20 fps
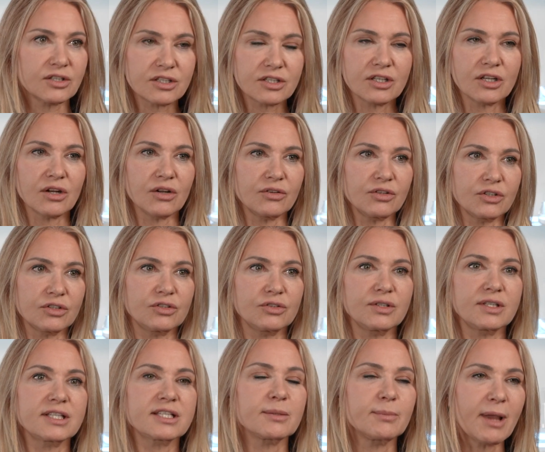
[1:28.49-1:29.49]
you're
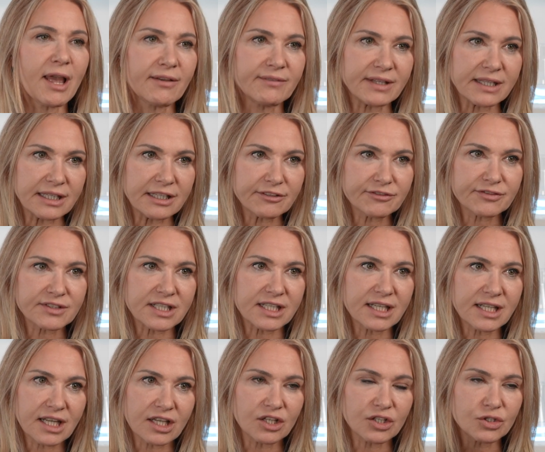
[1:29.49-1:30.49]
doing some heavy
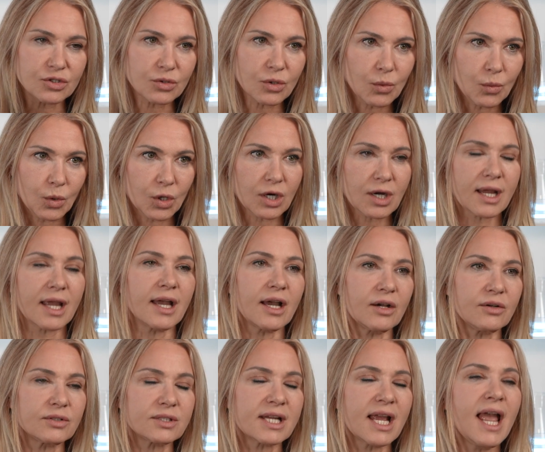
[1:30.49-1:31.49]
lifting and you do a
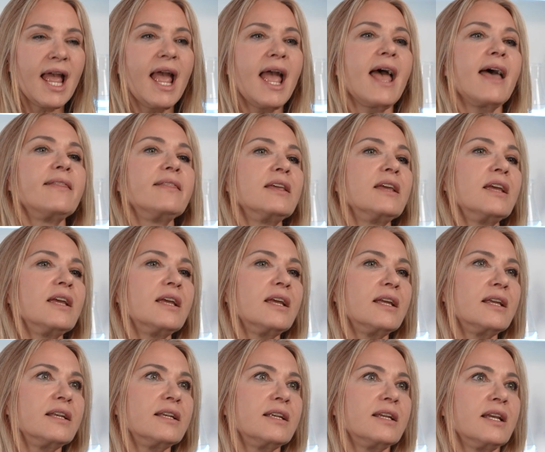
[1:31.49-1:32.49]
workout, and
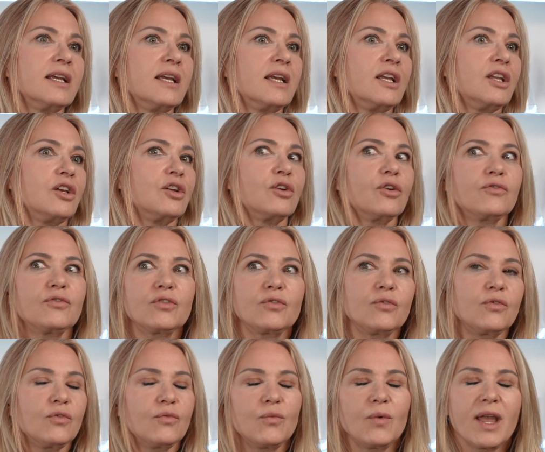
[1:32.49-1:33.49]
then
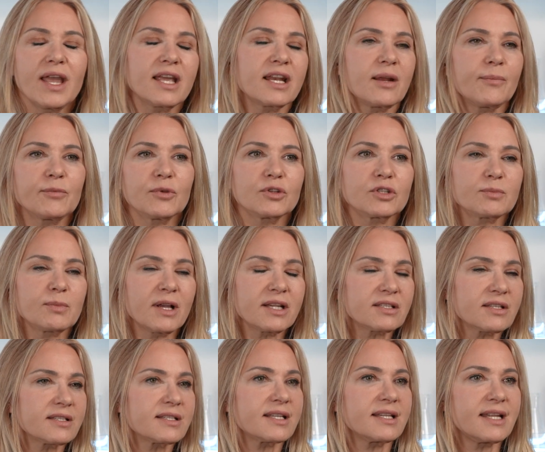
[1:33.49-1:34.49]
you've waken up those
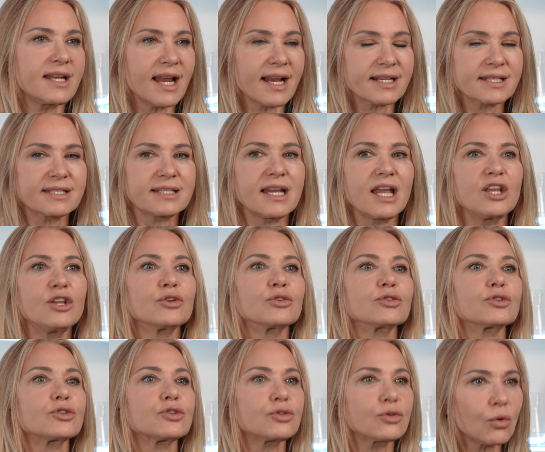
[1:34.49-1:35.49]
muscles and the next day
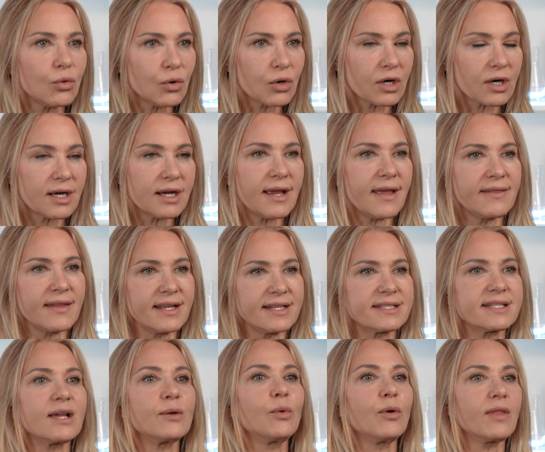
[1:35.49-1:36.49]
you're sore, and they
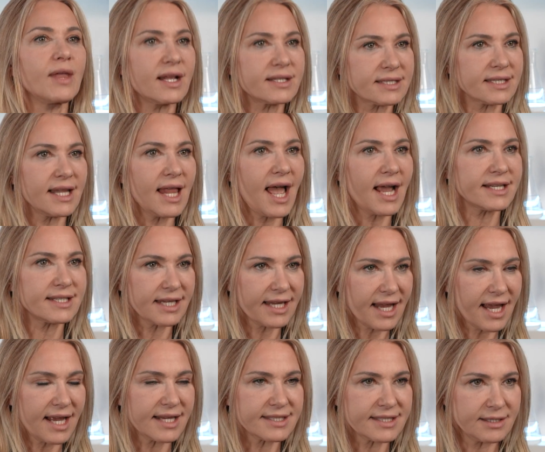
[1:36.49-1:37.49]
say, well, that's
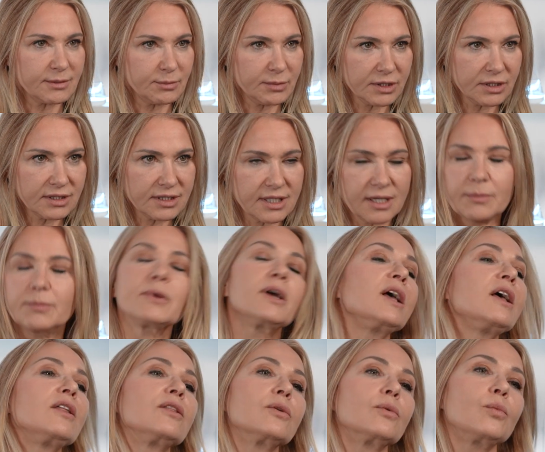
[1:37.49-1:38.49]
lactic acid buildup.
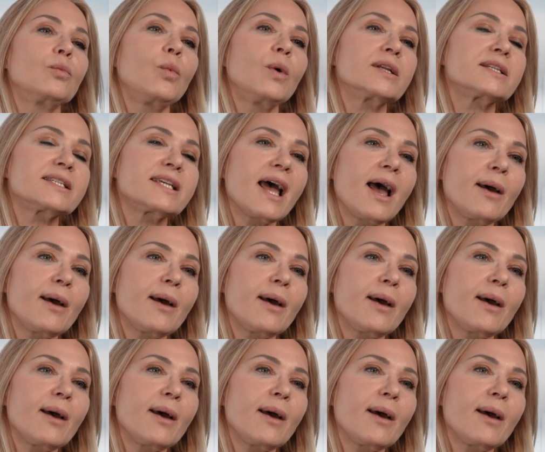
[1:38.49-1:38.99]
What's